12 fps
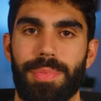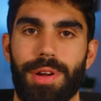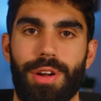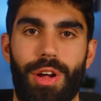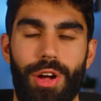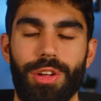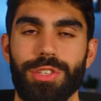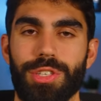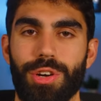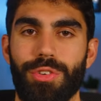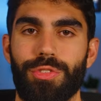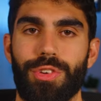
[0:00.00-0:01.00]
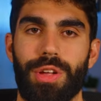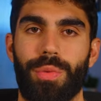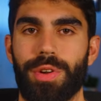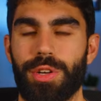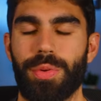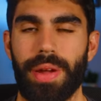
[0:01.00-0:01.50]
but also for like
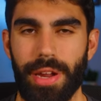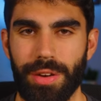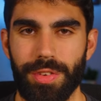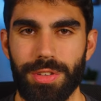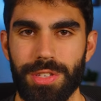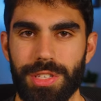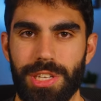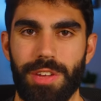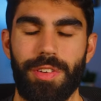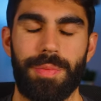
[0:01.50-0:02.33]
when you're doing interviews and stuff,